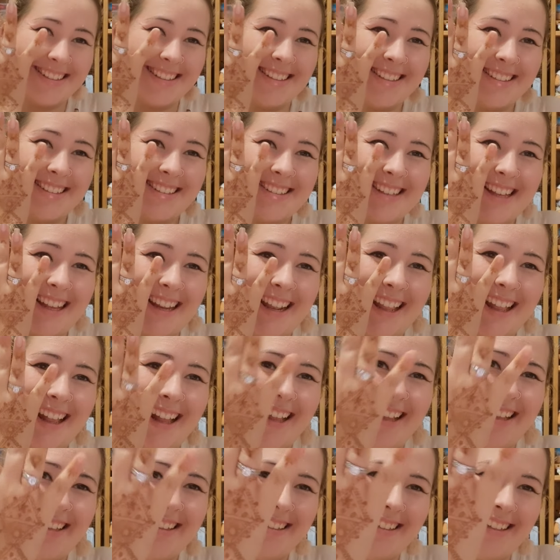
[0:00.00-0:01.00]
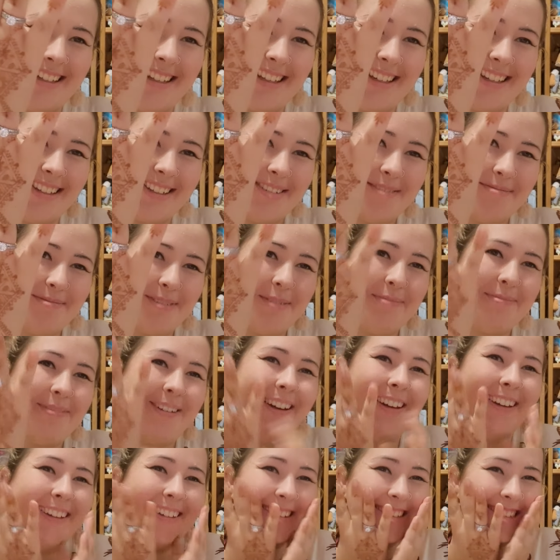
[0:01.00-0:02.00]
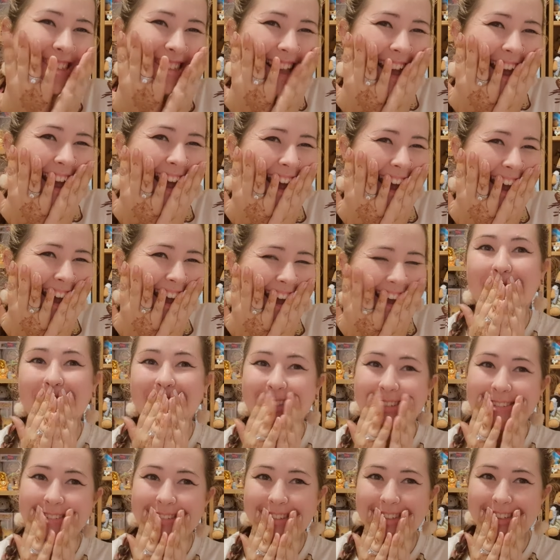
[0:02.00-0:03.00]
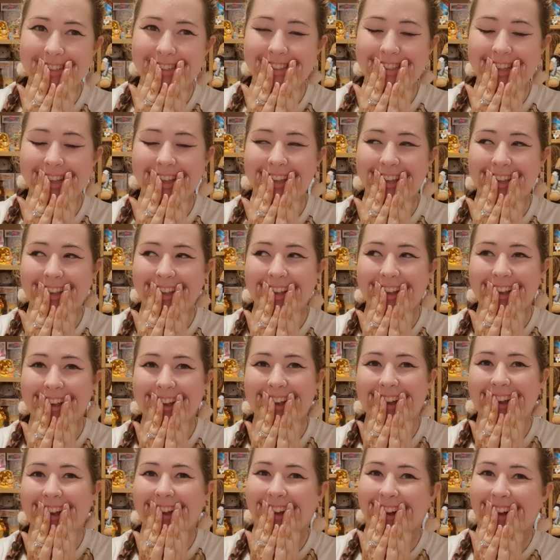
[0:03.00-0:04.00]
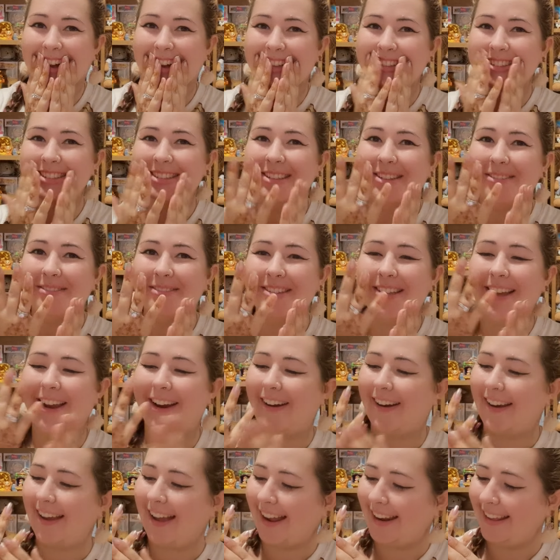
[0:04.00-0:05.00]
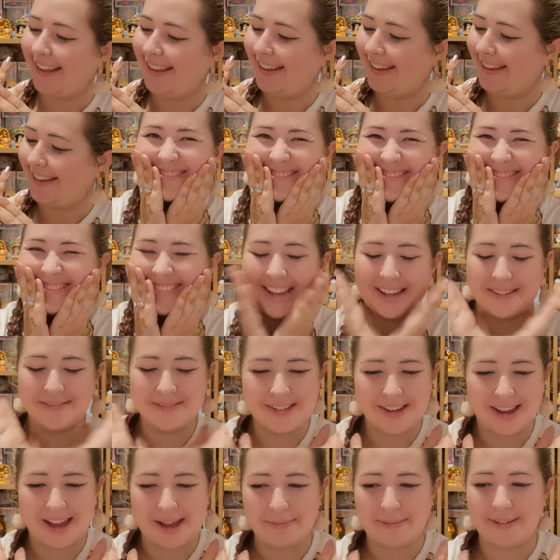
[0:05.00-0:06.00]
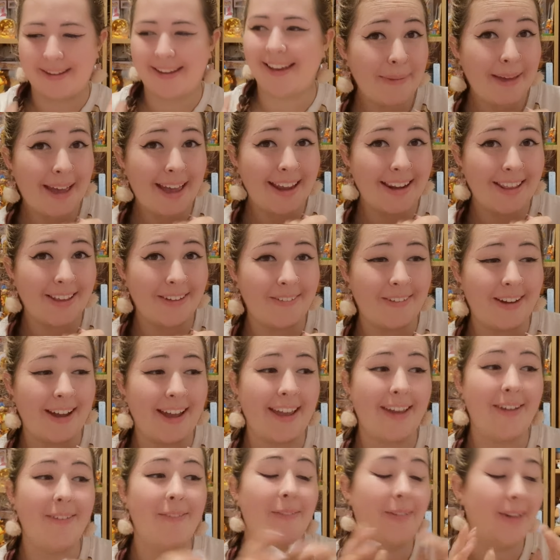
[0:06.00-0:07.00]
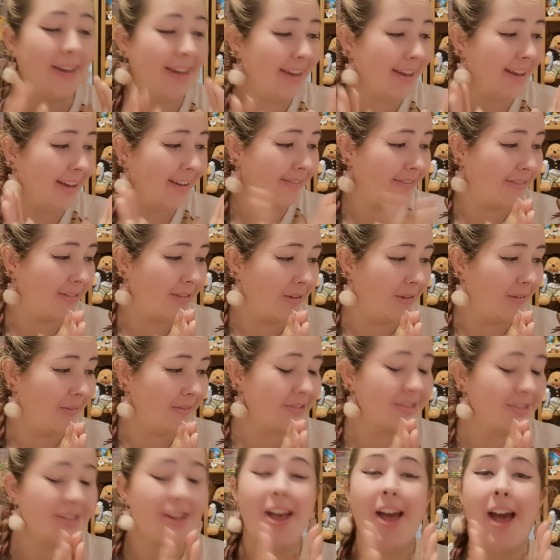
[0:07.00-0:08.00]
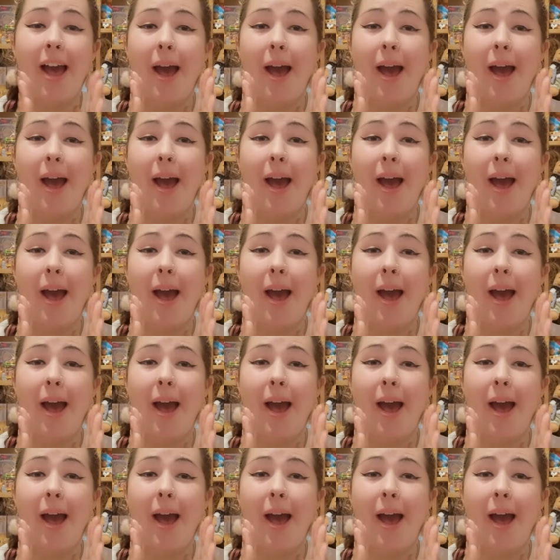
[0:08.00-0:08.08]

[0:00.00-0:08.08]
Salah did propose. I still just like can't stop staring at it. I'm so happy. But anyway, we have got